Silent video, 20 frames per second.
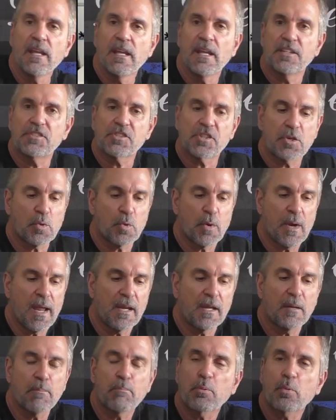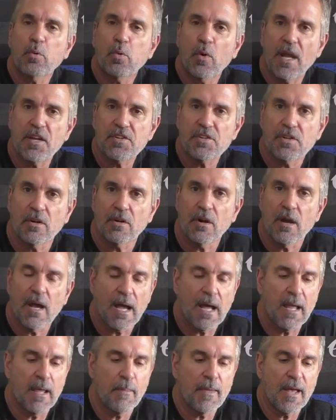It's creating pressure,
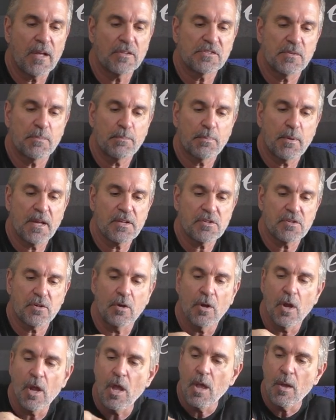high amounts of pressure.